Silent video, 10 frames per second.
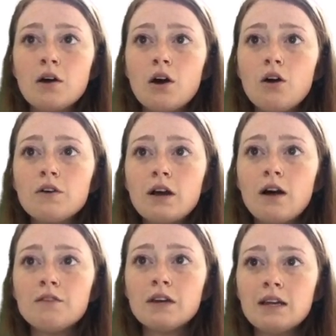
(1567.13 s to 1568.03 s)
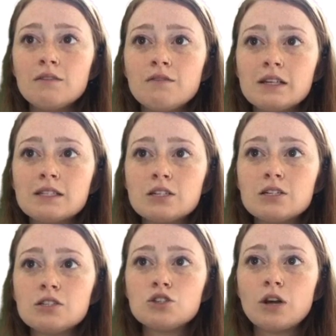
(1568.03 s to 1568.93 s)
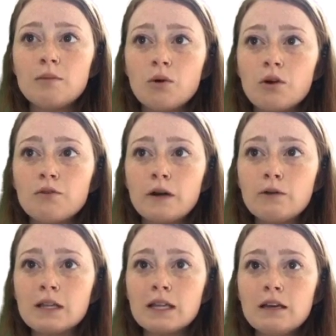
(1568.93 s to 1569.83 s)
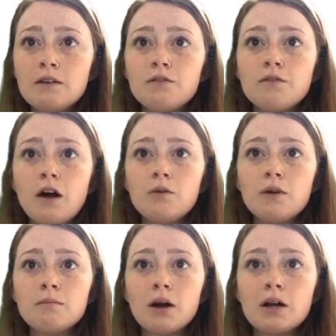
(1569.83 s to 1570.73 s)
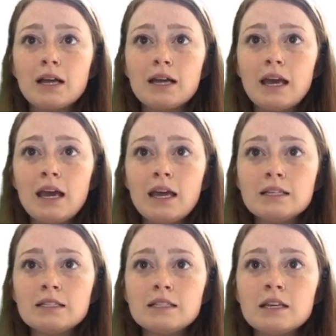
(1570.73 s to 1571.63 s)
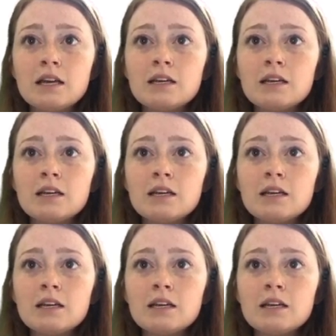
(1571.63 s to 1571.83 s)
Overconfident investors trade more frequently following market gains,